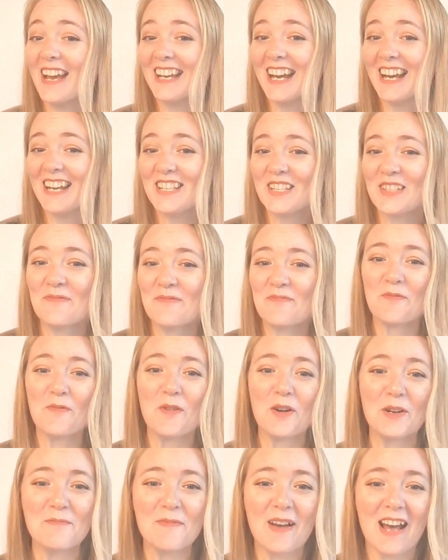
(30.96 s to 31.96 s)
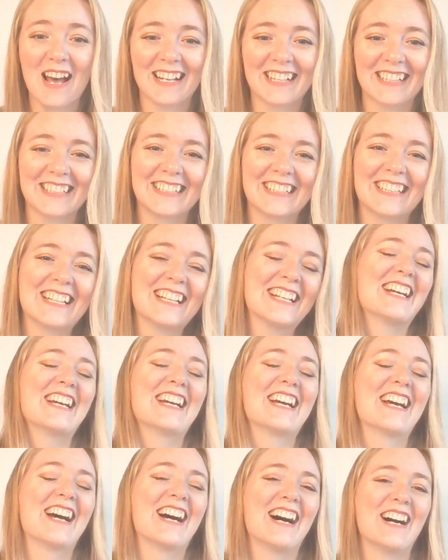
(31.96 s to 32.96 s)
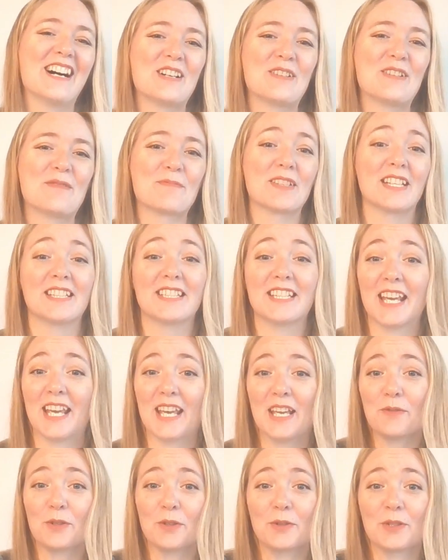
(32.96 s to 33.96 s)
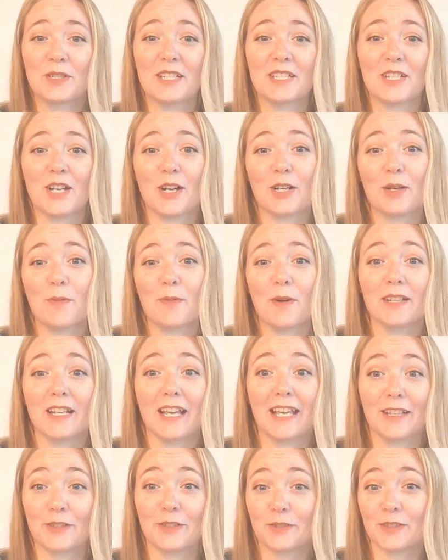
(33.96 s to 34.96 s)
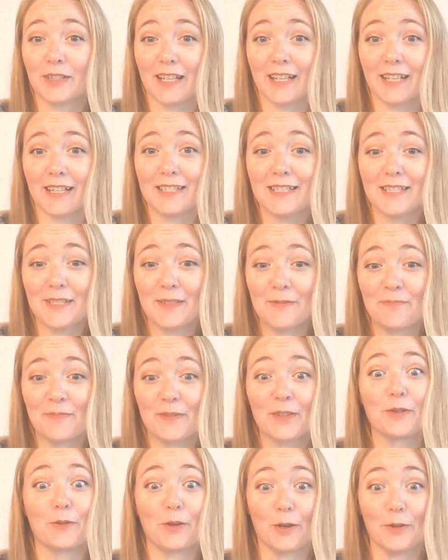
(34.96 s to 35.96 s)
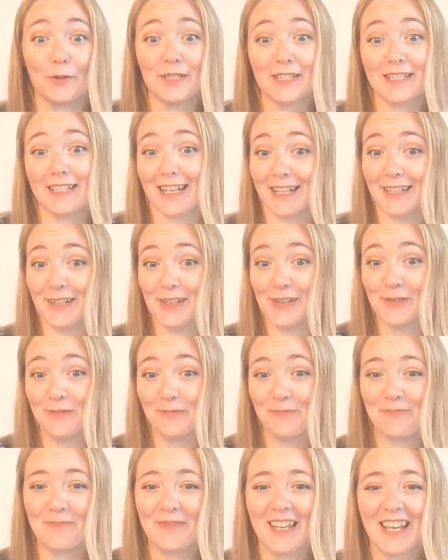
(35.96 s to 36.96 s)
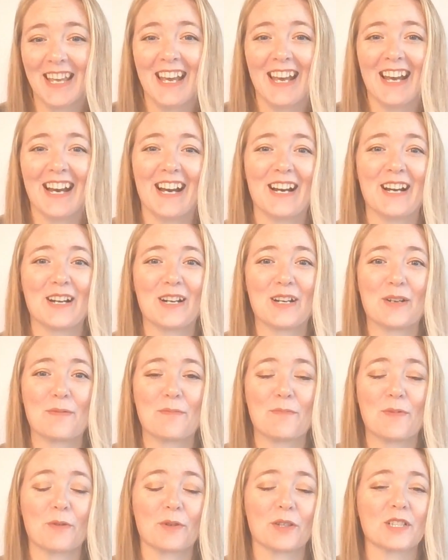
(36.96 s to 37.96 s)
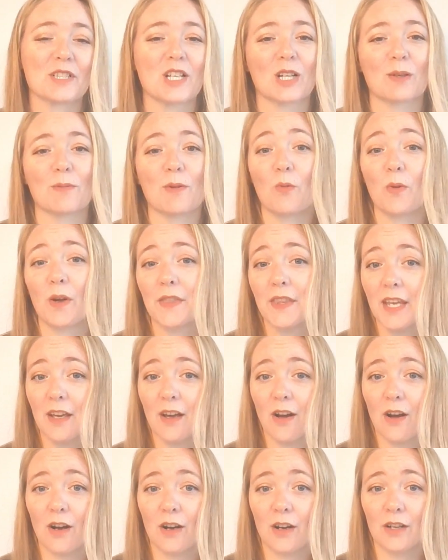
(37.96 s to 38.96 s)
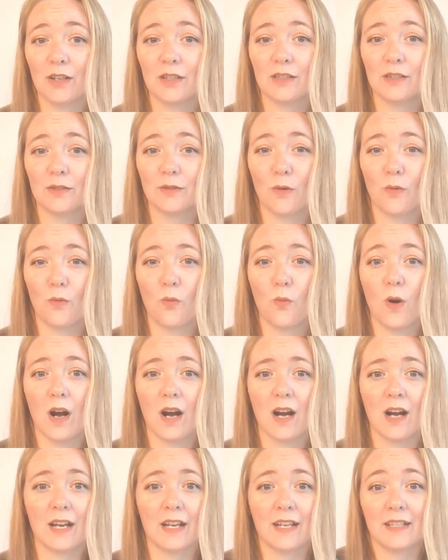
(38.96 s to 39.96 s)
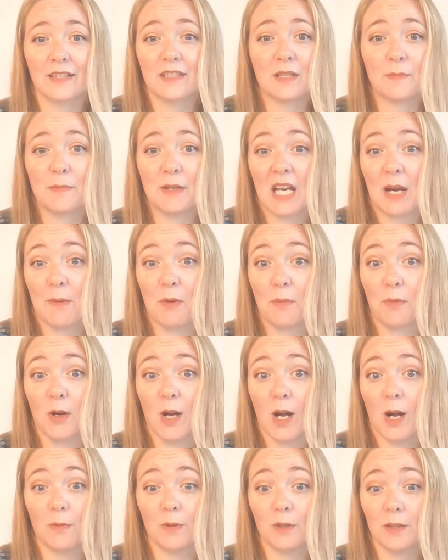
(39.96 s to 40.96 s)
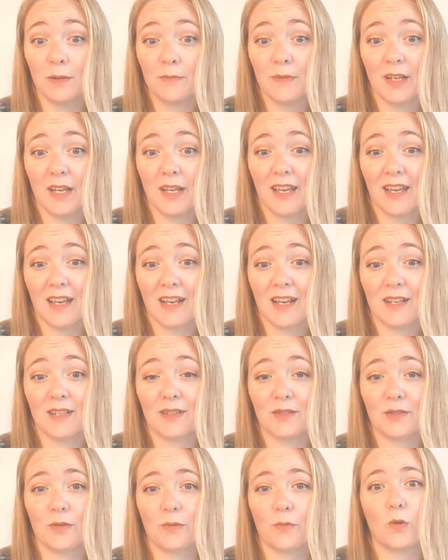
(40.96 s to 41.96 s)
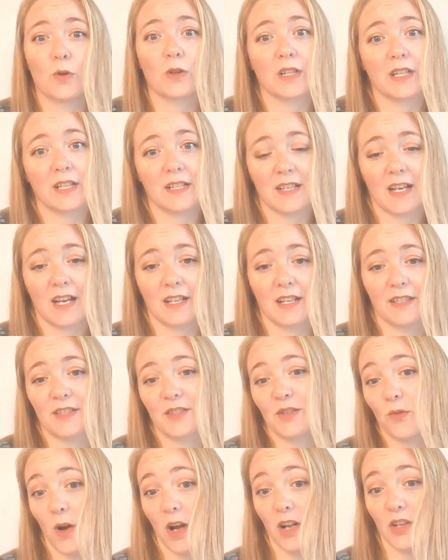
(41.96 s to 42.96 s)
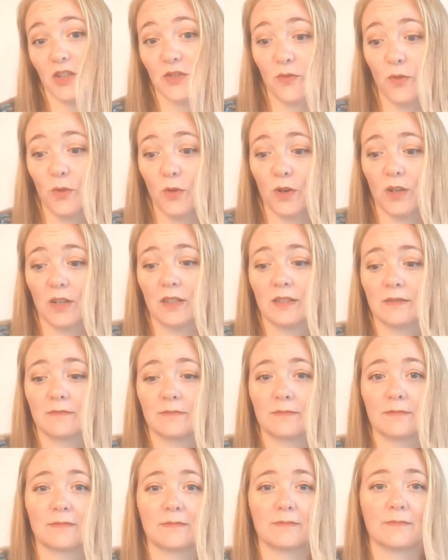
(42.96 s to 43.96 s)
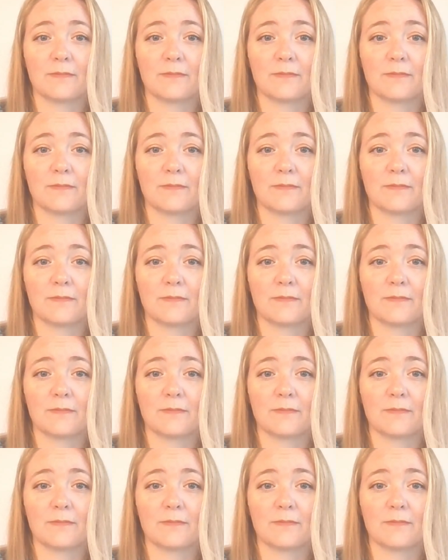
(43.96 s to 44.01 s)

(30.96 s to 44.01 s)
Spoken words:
Hi guys, welcome back. Today we're going to talk about anal glands. Gross, I know. But we're going to talk about what they are, why do they become a problem, and warning signs to watch for.